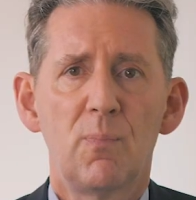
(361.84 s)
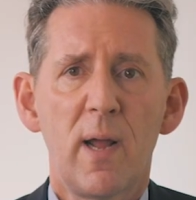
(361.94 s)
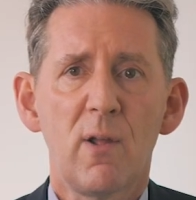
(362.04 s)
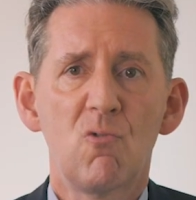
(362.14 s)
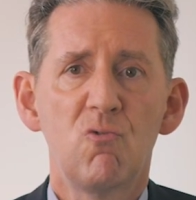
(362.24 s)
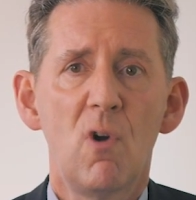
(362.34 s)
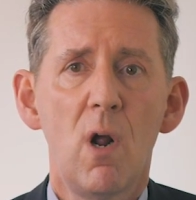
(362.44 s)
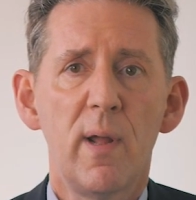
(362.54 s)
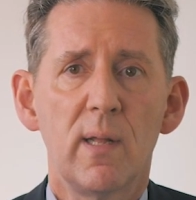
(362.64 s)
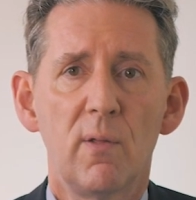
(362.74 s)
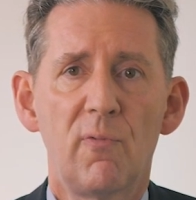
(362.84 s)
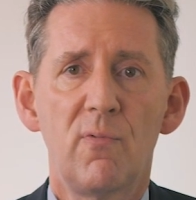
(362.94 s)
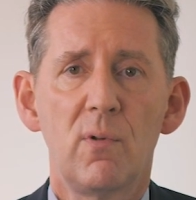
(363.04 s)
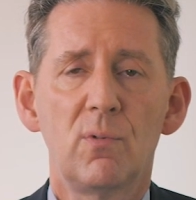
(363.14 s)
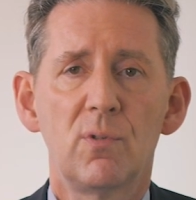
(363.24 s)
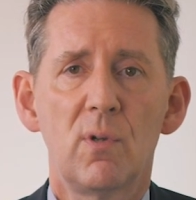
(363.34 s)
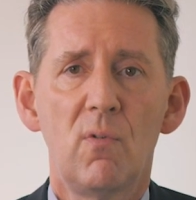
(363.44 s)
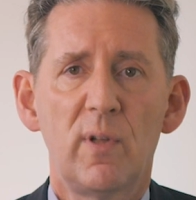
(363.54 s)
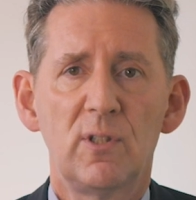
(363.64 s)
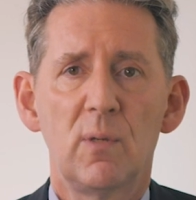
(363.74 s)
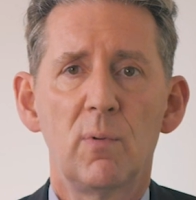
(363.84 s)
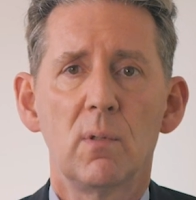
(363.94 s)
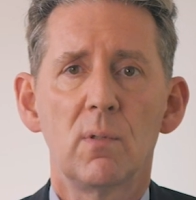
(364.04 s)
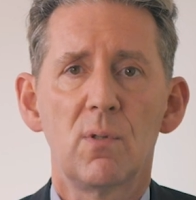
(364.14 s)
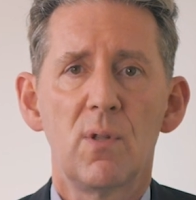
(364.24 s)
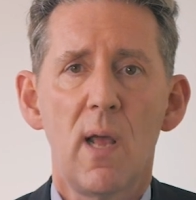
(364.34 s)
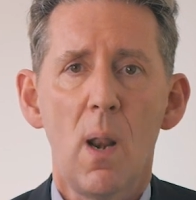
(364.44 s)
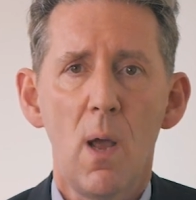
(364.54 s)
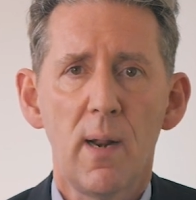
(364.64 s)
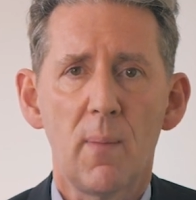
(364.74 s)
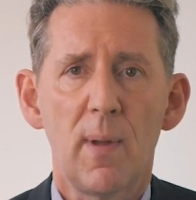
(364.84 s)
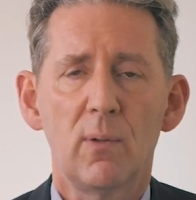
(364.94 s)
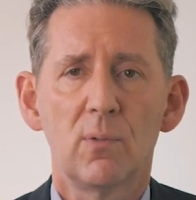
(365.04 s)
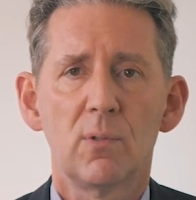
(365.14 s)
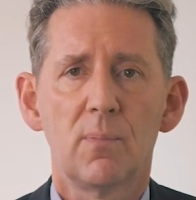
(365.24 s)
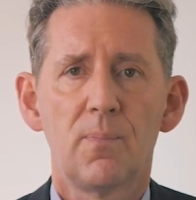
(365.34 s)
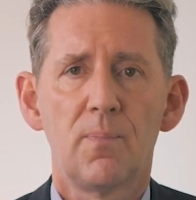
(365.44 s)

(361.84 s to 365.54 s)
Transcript: by growing the fruits and vegetables they are learning about.